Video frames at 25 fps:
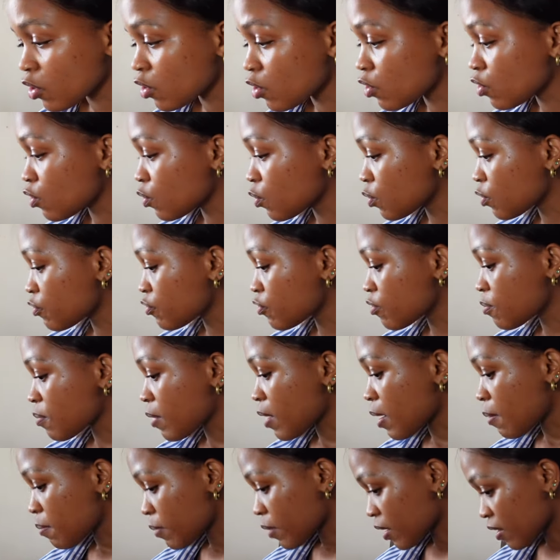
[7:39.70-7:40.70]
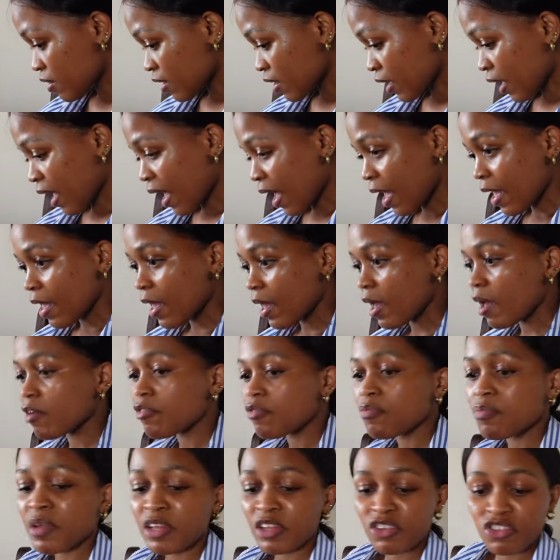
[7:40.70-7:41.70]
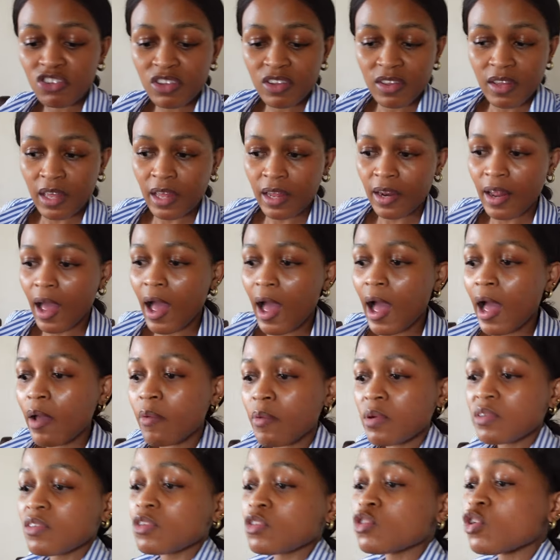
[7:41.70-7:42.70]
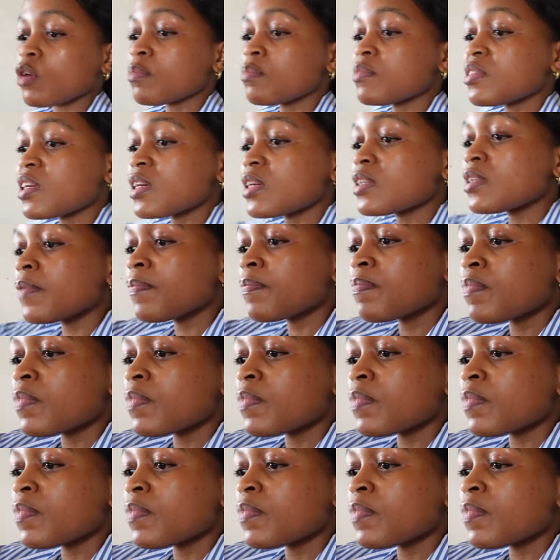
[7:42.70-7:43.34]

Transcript: you'd remember that I have mentioned that I was adopted.